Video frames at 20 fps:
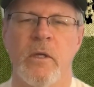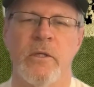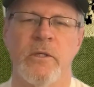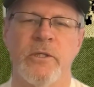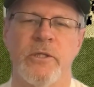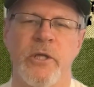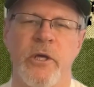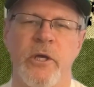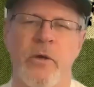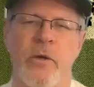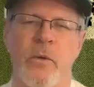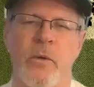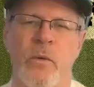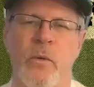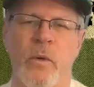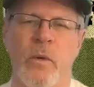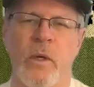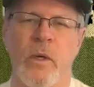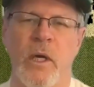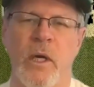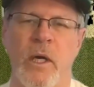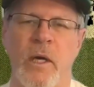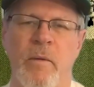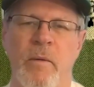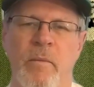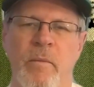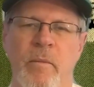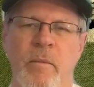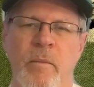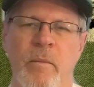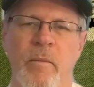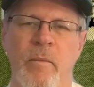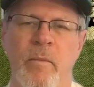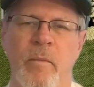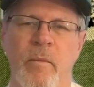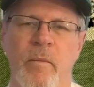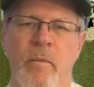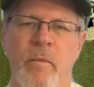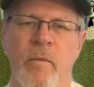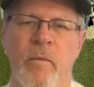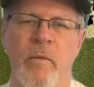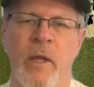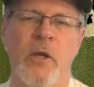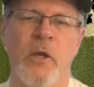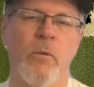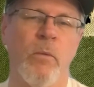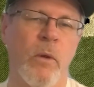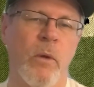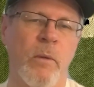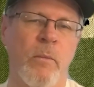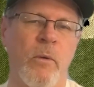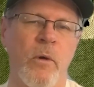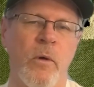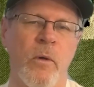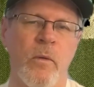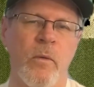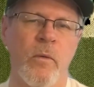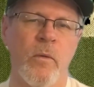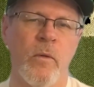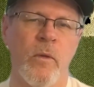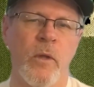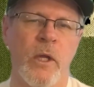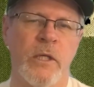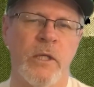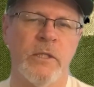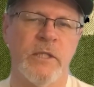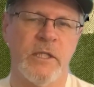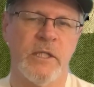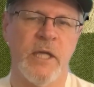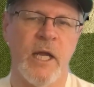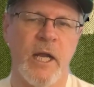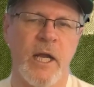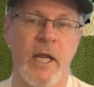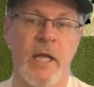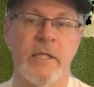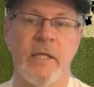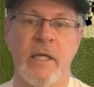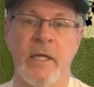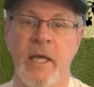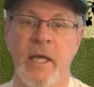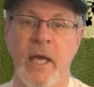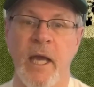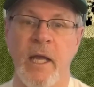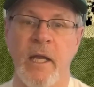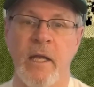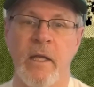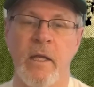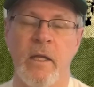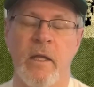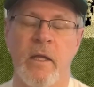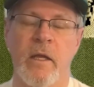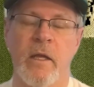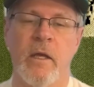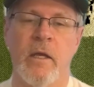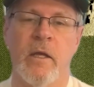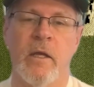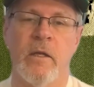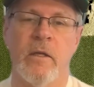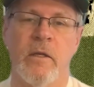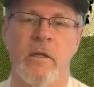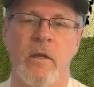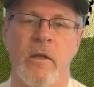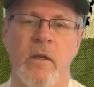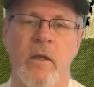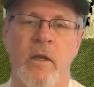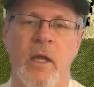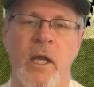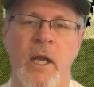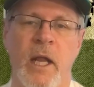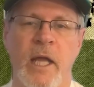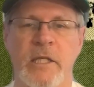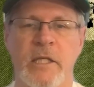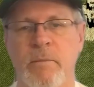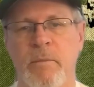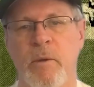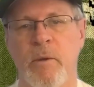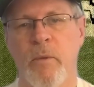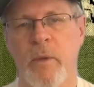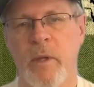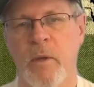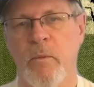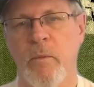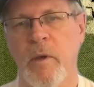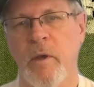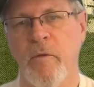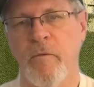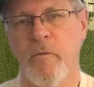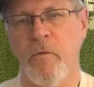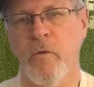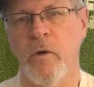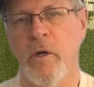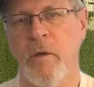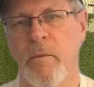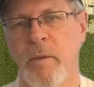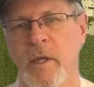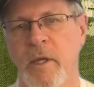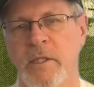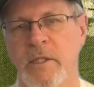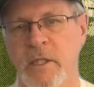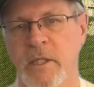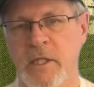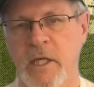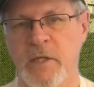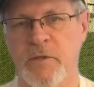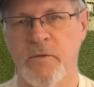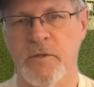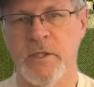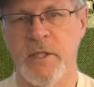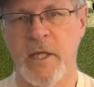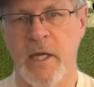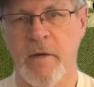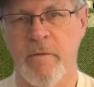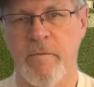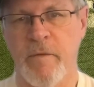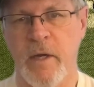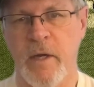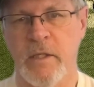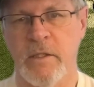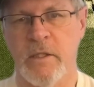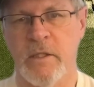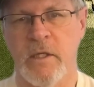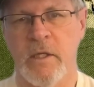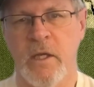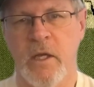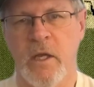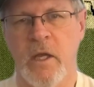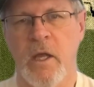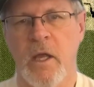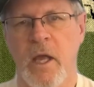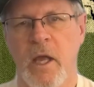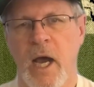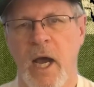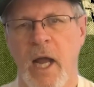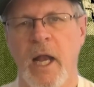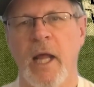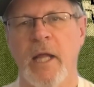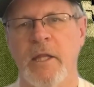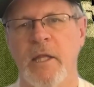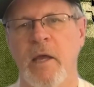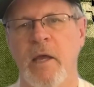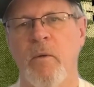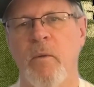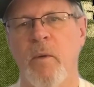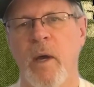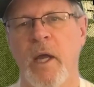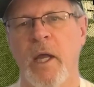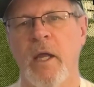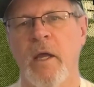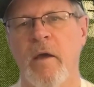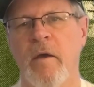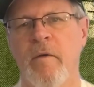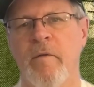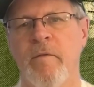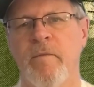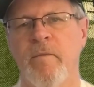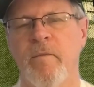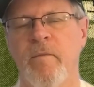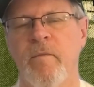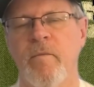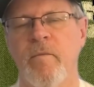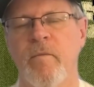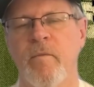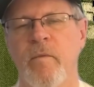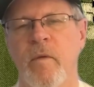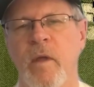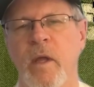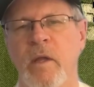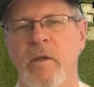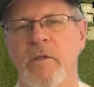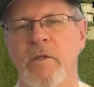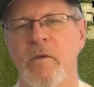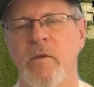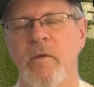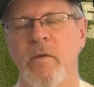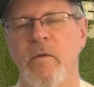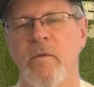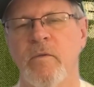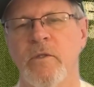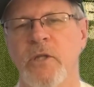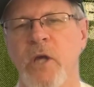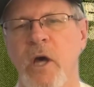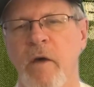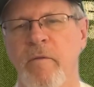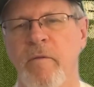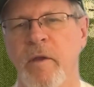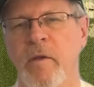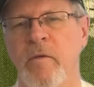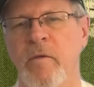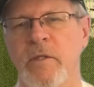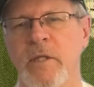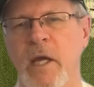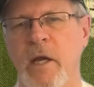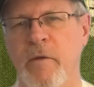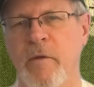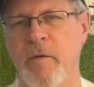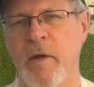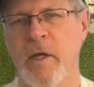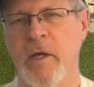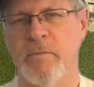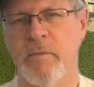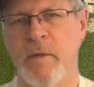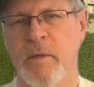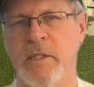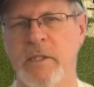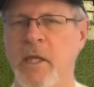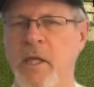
So then you roll the ball, the 6-sided dice again, and it has to be within 1 to 4 to be a successful sacrifice. I like that way of in solving sacrifice bunts.